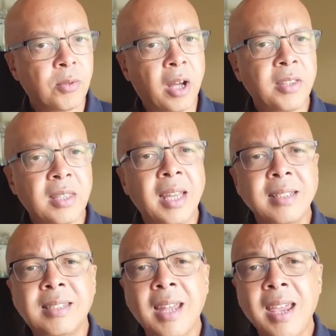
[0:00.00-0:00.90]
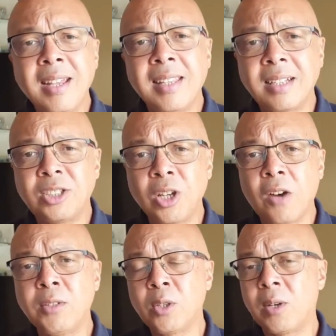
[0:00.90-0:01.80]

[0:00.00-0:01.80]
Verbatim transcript: Rather than saying that Jehovah's